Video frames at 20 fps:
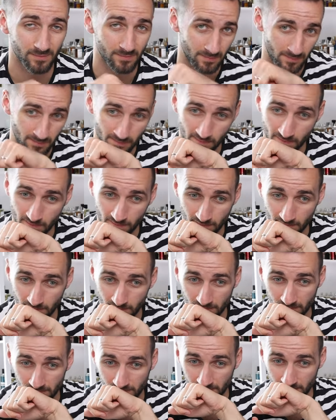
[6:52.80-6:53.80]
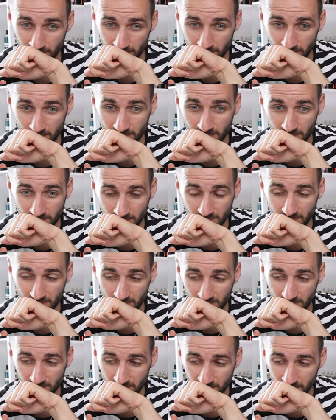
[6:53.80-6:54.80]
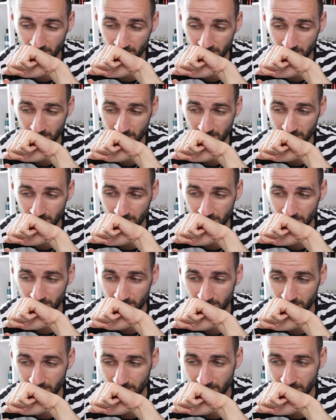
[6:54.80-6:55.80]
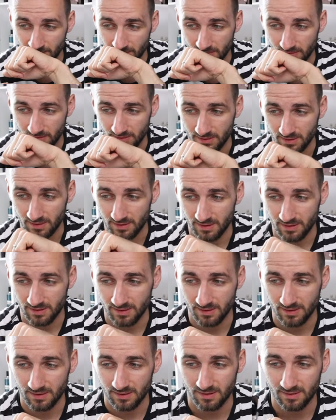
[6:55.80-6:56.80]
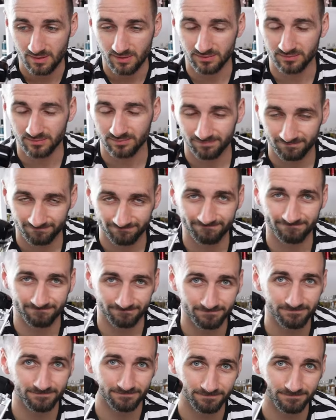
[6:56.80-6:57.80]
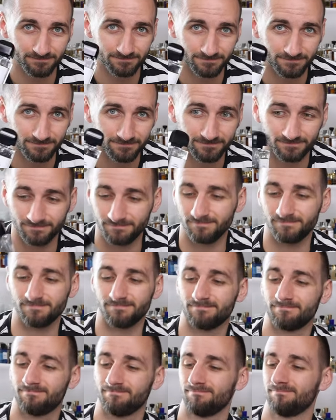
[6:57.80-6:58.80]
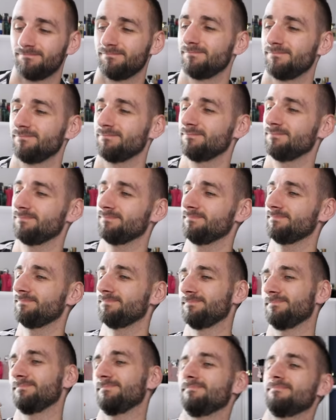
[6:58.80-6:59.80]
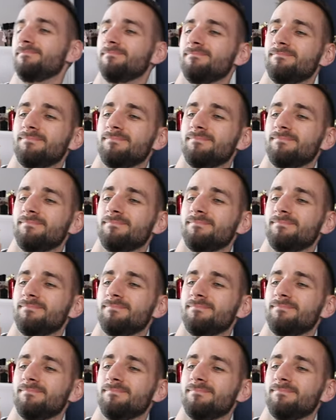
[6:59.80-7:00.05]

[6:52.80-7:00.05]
[no speech]